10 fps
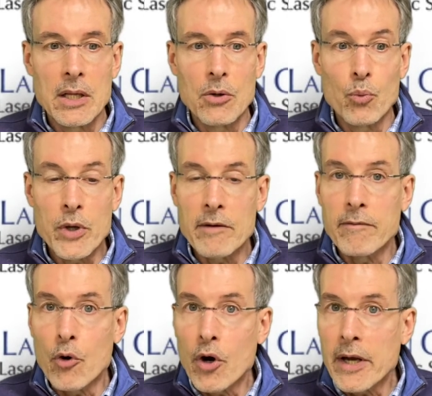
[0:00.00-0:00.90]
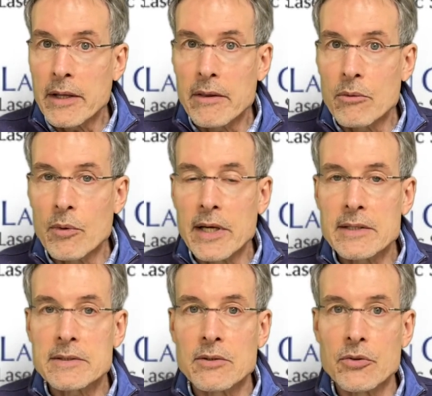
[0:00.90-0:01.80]
We avoid the
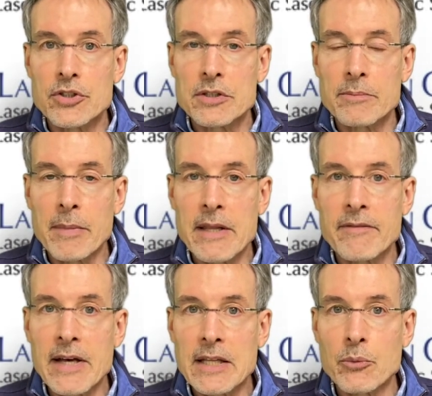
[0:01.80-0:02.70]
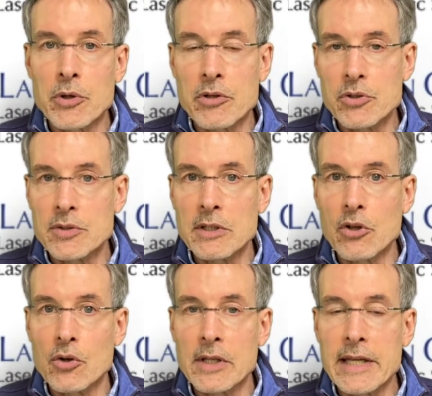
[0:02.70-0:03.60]
risk. So just by the fact that we are using
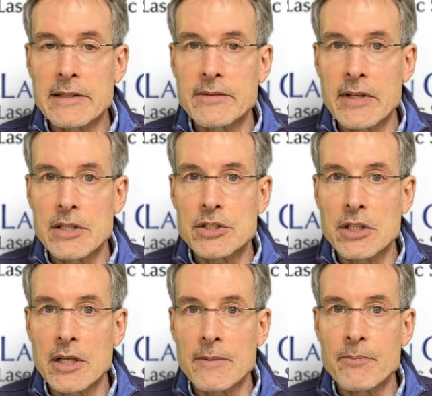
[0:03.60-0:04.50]
local anesthesia,